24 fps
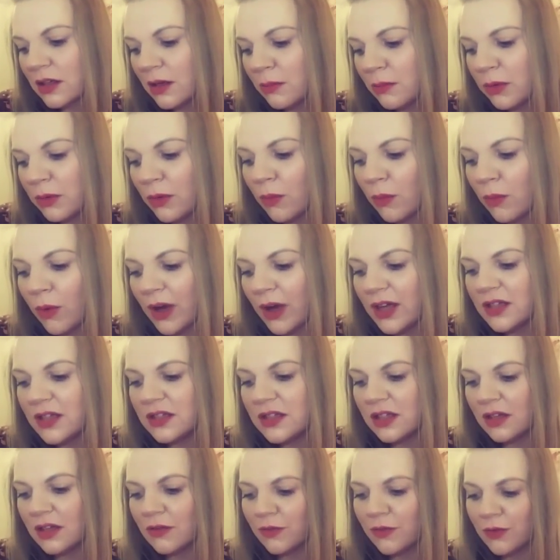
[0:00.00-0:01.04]
but
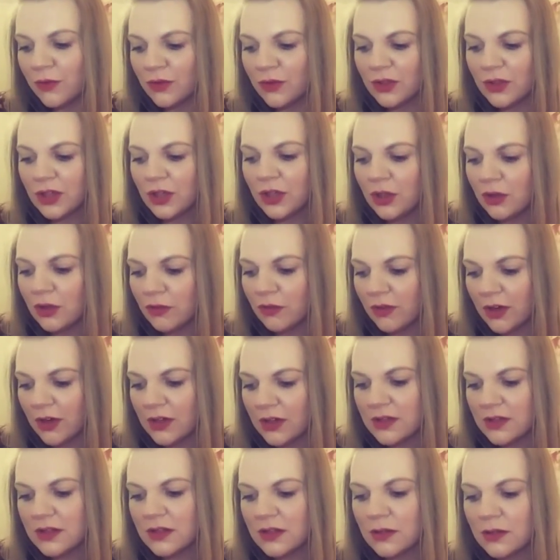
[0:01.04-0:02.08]
waiting for the
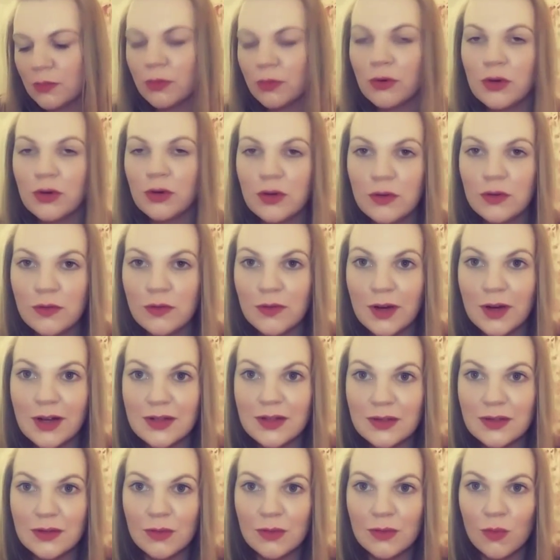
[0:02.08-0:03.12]
universe to prove
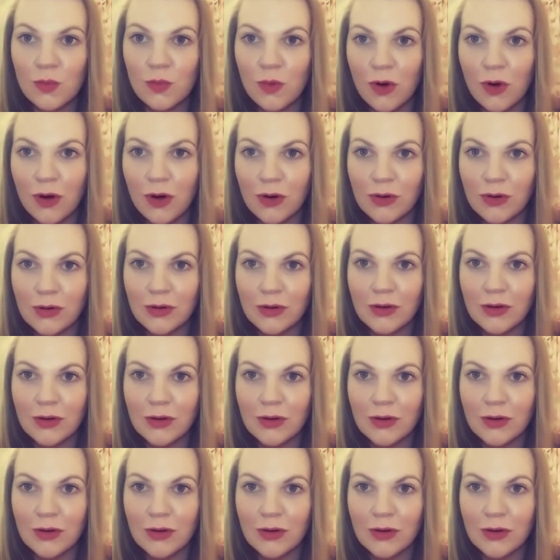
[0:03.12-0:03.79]
us wrong.